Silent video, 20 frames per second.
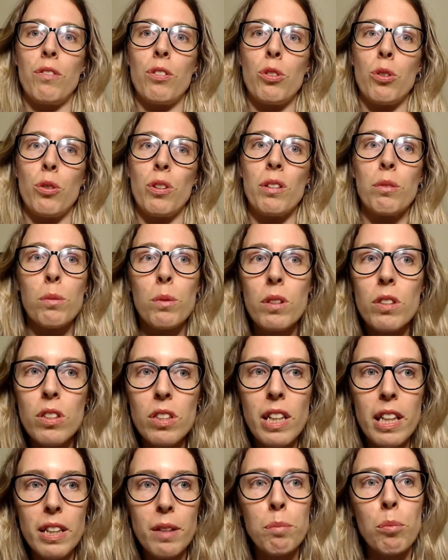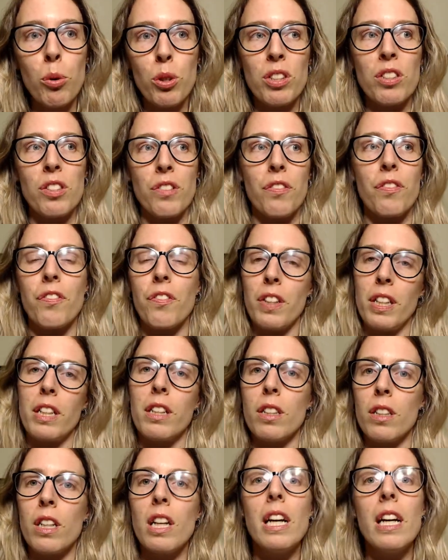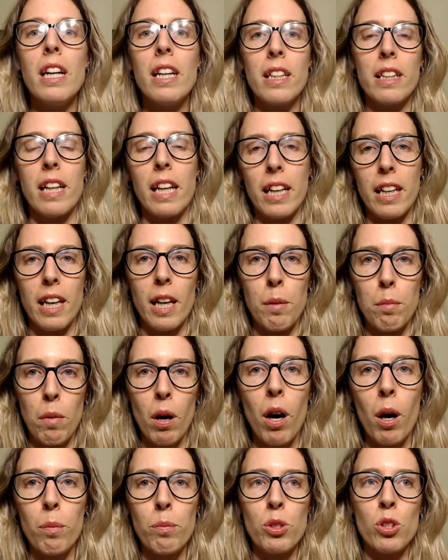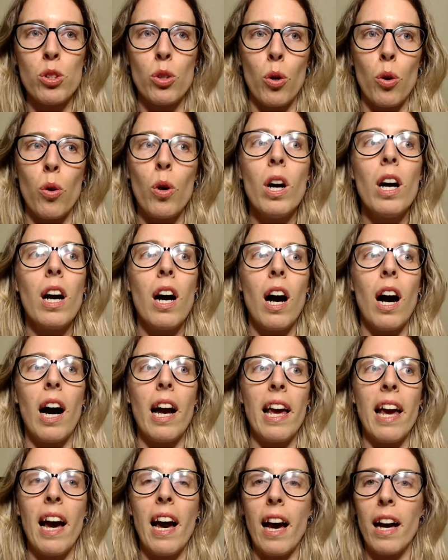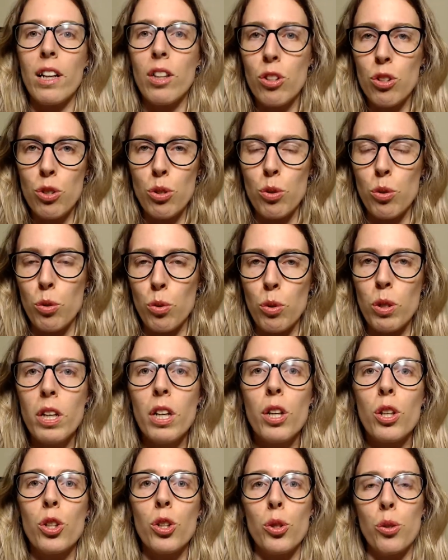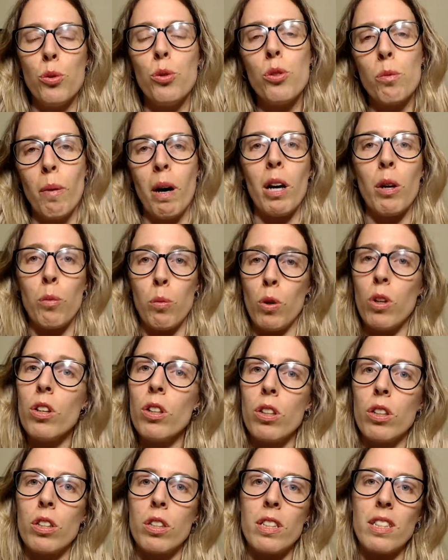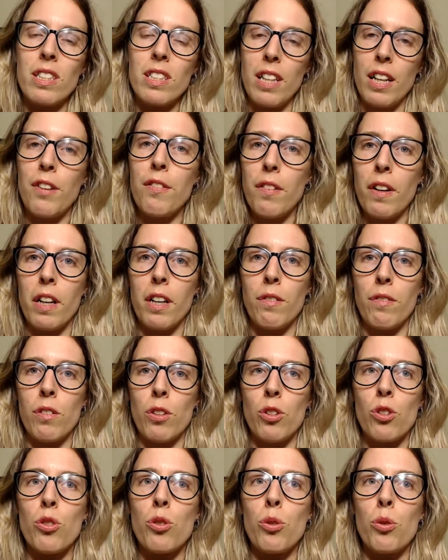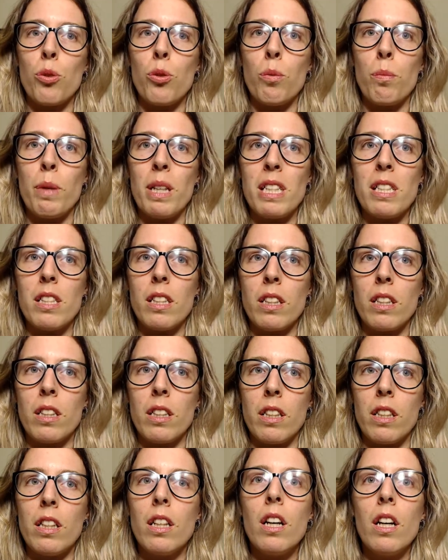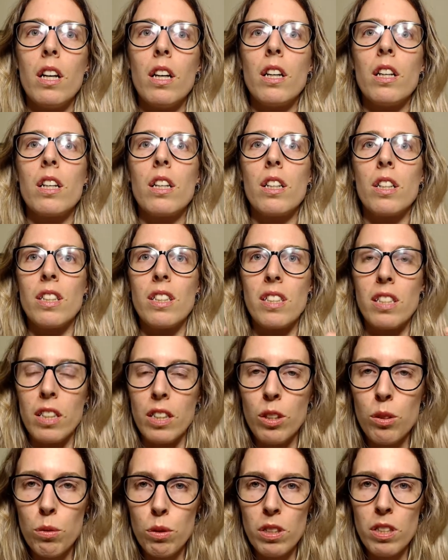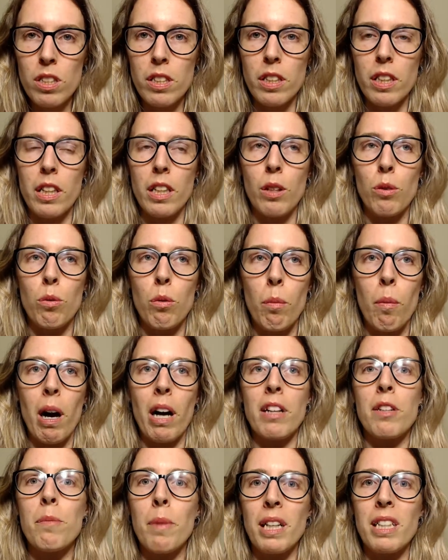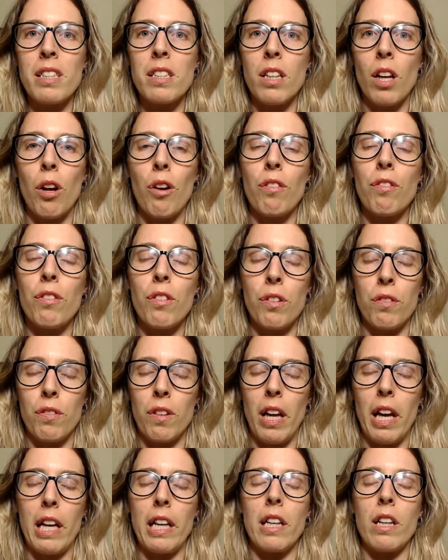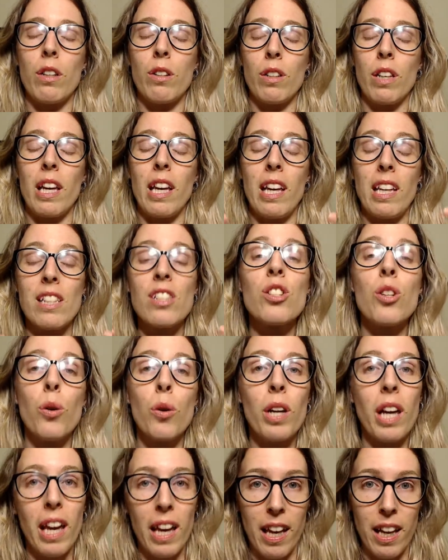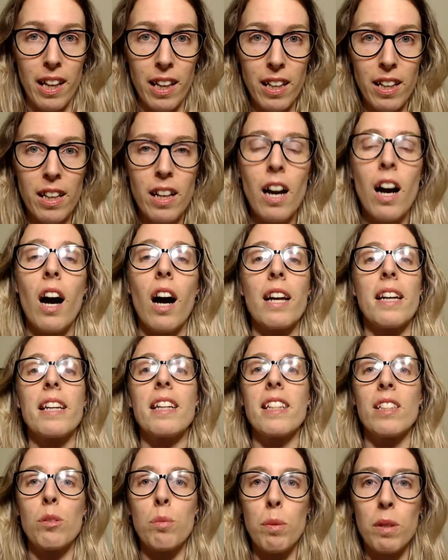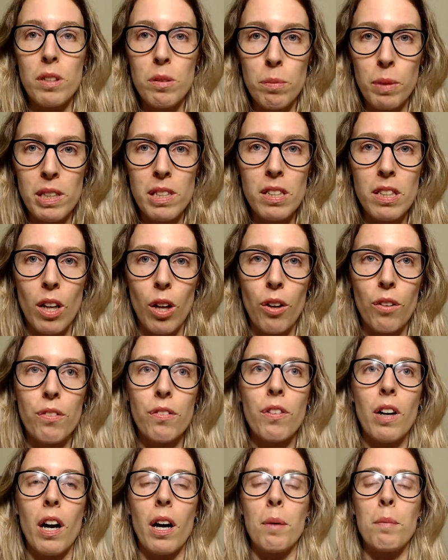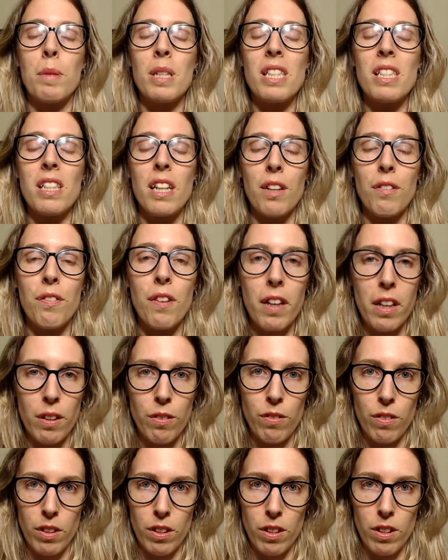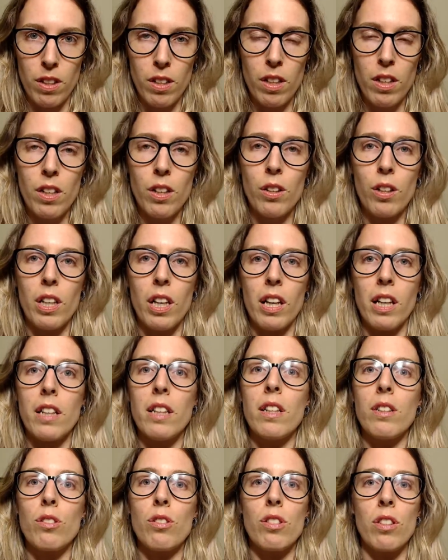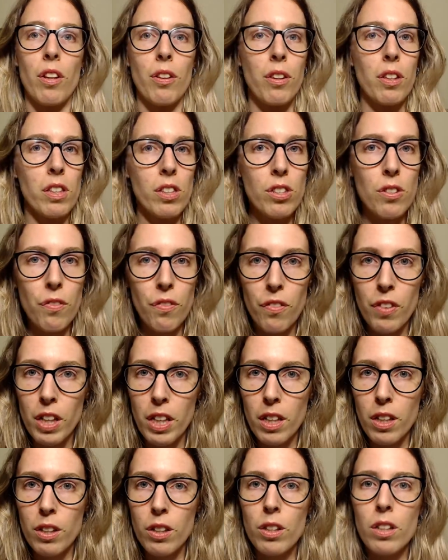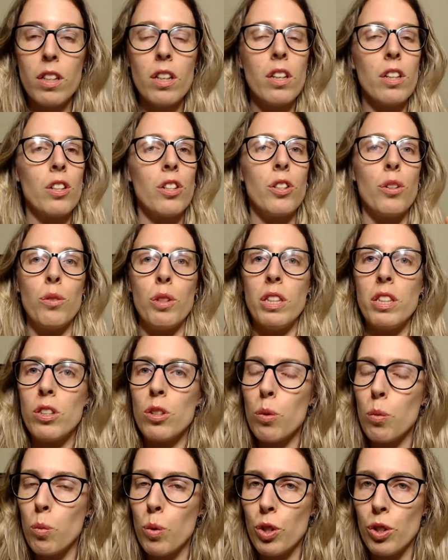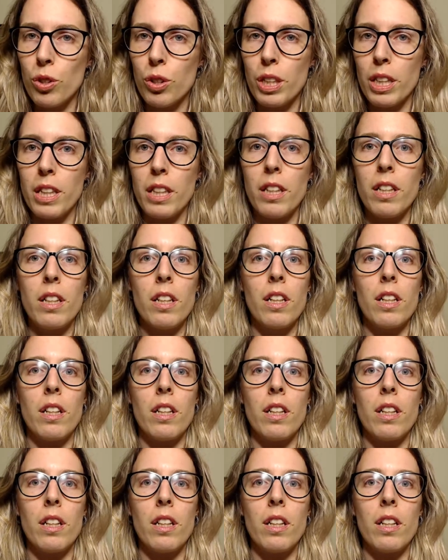So there was like points of fear that came up. So I had to use my word, safe haven, to basically continuously remind myself of like, okay, it's okay. I can express myself. I'm a safe haven. Okay, there's nothing to fear, no need to worry.